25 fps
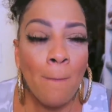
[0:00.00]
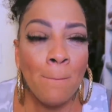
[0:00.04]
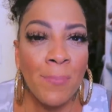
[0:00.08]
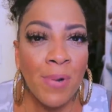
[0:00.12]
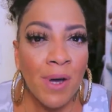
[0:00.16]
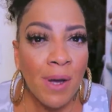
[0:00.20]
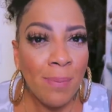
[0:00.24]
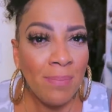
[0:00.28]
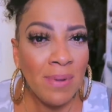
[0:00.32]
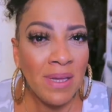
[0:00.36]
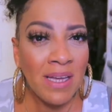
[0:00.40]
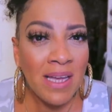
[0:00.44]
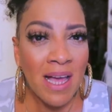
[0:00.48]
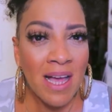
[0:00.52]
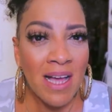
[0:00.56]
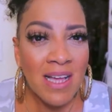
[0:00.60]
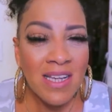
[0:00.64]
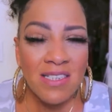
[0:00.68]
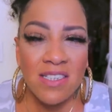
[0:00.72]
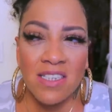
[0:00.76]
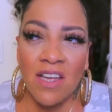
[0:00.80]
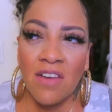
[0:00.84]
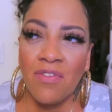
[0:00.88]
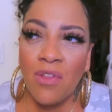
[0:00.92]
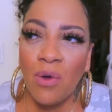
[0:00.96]
But
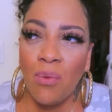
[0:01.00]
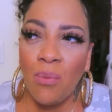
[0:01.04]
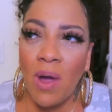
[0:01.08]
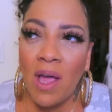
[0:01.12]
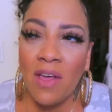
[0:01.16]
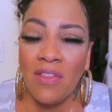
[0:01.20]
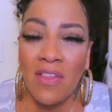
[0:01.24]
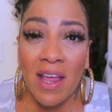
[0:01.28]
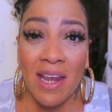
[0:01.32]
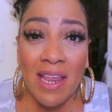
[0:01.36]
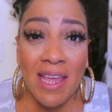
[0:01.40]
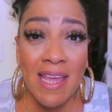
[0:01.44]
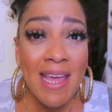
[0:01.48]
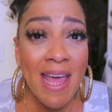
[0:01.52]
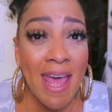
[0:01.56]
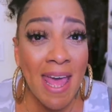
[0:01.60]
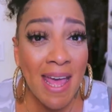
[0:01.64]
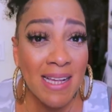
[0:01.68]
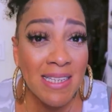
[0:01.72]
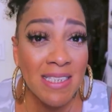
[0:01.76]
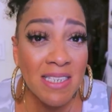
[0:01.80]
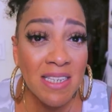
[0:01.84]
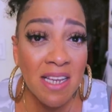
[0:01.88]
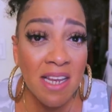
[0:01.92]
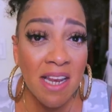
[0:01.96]
because of the way that he
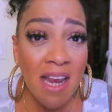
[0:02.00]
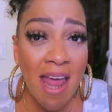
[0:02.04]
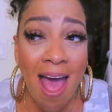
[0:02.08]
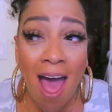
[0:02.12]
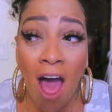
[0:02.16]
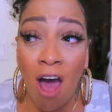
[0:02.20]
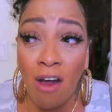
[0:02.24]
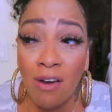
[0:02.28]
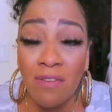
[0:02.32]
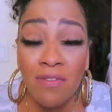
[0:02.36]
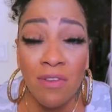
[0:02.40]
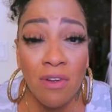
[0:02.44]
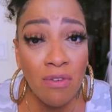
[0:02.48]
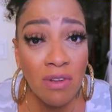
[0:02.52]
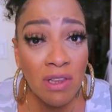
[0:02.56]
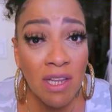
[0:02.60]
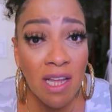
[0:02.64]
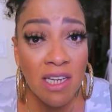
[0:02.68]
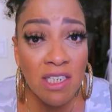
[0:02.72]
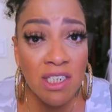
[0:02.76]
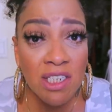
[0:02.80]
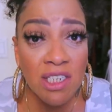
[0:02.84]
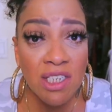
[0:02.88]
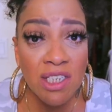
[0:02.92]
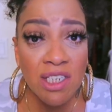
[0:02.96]
exited out of the
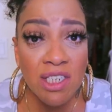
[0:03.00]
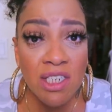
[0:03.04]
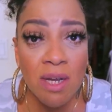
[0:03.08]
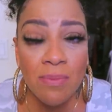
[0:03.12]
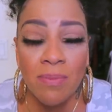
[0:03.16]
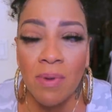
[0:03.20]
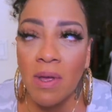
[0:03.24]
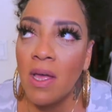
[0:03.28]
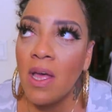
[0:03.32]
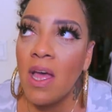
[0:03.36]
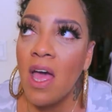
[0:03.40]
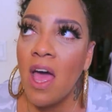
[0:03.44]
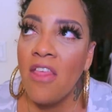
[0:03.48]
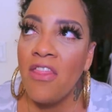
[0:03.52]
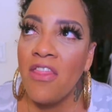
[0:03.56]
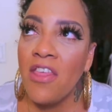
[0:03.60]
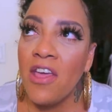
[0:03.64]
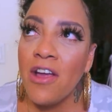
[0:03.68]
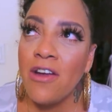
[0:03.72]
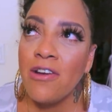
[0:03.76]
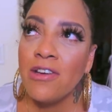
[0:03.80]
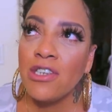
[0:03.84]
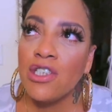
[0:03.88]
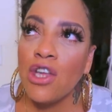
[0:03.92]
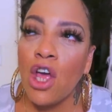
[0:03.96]
relationship,
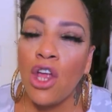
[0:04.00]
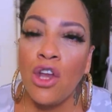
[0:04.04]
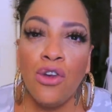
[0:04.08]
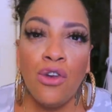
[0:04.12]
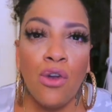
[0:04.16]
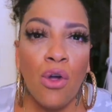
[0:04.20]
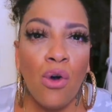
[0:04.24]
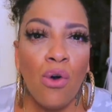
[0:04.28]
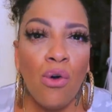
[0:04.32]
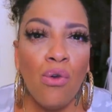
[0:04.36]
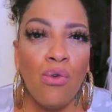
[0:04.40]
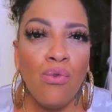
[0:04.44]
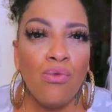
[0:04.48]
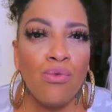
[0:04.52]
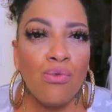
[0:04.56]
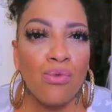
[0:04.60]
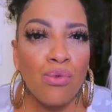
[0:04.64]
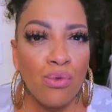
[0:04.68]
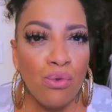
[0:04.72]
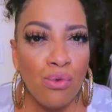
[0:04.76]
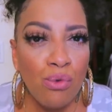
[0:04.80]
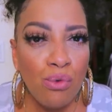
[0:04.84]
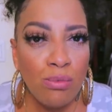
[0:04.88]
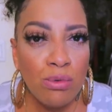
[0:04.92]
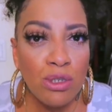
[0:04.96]
there's no
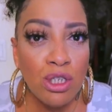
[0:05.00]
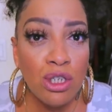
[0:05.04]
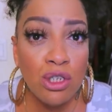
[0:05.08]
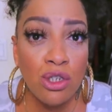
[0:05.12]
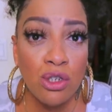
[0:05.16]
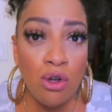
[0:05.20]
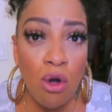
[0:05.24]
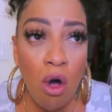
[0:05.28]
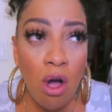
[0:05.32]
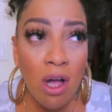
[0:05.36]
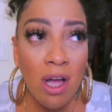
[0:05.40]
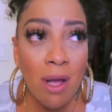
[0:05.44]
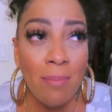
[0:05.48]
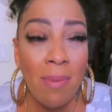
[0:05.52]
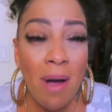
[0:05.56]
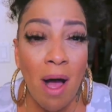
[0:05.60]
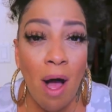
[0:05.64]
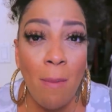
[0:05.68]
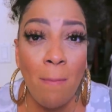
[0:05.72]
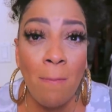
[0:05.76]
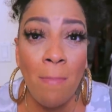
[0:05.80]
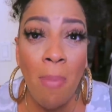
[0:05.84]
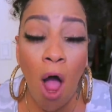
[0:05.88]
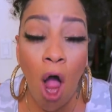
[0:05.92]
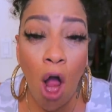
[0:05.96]
room to talk
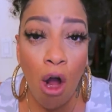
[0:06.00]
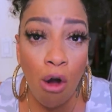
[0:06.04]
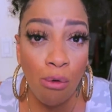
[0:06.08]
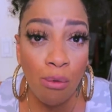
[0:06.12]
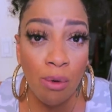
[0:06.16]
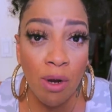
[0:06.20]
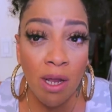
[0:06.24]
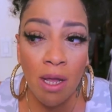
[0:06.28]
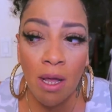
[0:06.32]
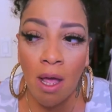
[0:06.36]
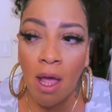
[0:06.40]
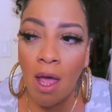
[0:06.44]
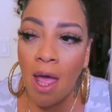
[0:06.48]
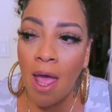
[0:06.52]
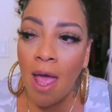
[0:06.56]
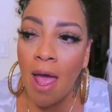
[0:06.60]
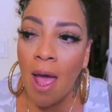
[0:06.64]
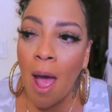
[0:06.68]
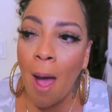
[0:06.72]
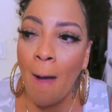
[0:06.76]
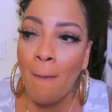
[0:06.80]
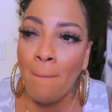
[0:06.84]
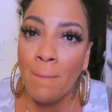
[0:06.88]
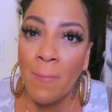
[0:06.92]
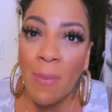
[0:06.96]
about borrowing
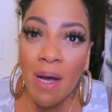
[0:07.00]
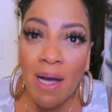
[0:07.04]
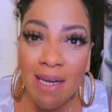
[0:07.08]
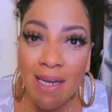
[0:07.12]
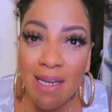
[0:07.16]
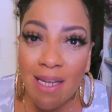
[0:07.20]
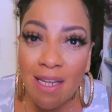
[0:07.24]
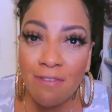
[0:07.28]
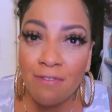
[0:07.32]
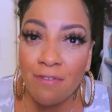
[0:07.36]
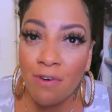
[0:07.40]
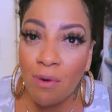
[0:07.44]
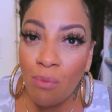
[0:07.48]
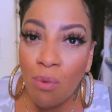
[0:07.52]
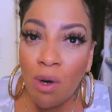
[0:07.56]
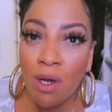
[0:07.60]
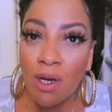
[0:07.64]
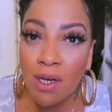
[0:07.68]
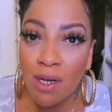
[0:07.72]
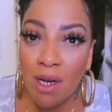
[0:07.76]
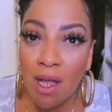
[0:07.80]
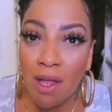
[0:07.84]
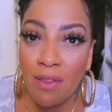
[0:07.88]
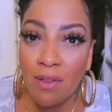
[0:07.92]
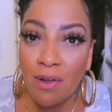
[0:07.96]
money from one
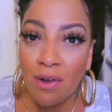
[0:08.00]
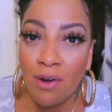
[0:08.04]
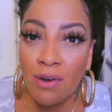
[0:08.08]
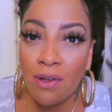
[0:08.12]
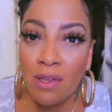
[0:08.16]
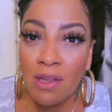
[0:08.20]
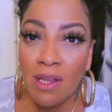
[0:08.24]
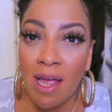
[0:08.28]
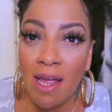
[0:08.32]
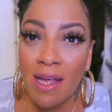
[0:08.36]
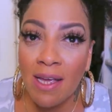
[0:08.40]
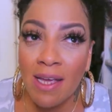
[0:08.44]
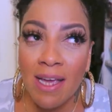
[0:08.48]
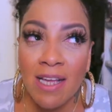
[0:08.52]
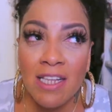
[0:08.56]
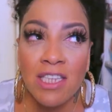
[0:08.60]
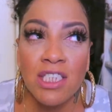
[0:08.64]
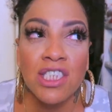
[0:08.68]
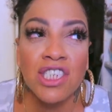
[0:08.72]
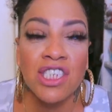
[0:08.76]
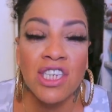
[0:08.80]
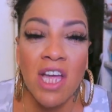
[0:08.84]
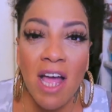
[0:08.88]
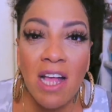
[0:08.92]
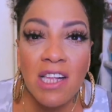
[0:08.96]
another. Like
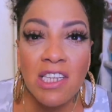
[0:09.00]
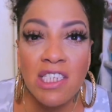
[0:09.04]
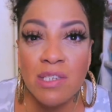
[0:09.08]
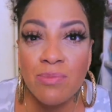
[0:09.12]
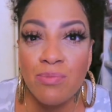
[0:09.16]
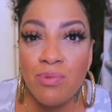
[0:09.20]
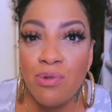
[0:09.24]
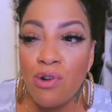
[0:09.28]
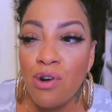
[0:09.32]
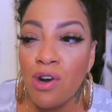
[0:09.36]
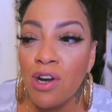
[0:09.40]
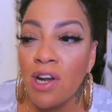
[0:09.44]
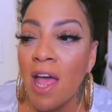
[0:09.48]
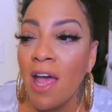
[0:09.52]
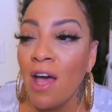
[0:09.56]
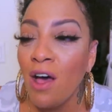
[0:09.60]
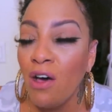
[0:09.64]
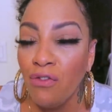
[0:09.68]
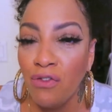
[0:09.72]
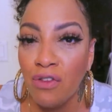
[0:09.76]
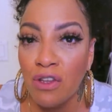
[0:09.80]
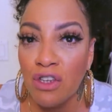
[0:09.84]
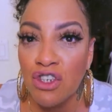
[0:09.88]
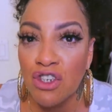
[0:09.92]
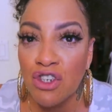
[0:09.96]
it's child support,
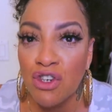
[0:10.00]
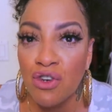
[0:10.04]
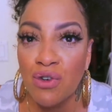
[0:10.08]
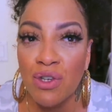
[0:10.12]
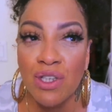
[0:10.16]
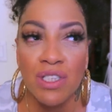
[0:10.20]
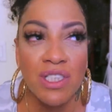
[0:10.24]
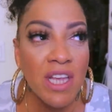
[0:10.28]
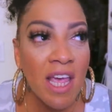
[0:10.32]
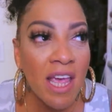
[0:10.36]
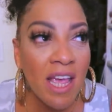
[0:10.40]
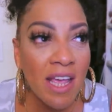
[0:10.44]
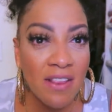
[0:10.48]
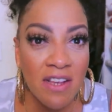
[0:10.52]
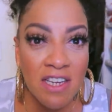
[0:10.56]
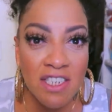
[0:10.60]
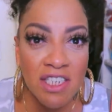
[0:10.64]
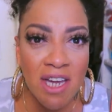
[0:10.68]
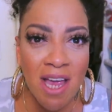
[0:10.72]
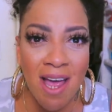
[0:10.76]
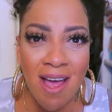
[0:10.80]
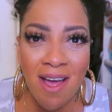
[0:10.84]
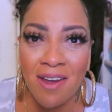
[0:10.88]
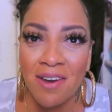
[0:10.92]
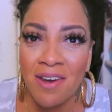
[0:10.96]
health insurance, and the
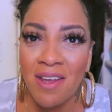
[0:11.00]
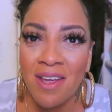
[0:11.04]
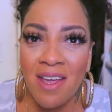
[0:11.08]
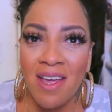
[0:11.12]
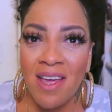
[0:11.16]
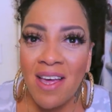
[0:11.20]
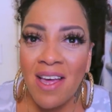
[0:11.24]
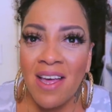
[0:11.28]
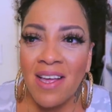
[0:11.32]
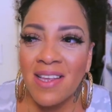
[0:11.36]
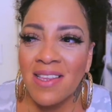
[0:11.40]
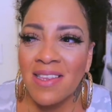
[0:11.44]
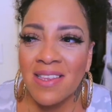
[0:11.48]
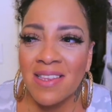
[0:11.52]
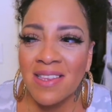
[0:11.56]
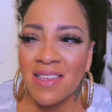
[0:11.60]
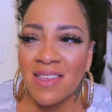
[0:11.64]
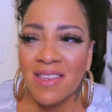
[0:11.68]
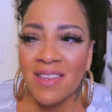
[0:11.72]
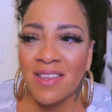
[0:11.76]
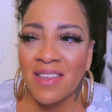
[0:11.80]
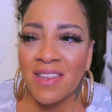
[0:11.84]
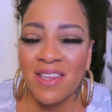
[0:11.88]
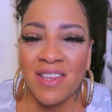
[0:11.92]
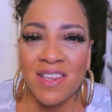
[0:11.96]
child
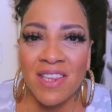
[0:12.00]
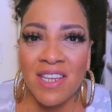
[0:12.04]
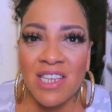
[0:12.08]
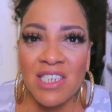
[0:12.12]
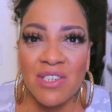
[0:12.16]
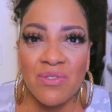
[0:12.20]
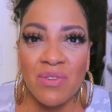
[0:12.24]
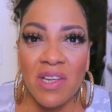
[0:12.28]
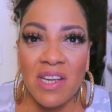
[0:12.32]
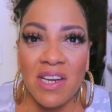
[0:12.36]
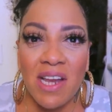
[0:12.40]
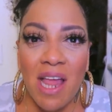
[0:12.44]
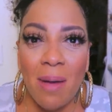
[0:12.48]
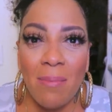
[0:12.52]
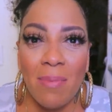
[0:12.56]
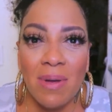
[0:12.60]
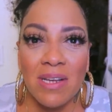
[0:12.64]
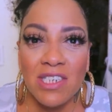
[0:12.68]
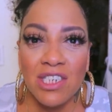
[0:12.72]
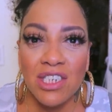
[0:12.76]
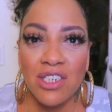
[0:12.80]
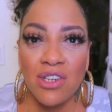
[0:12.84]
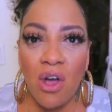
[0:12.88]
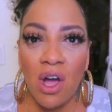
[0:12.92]
there's really not much to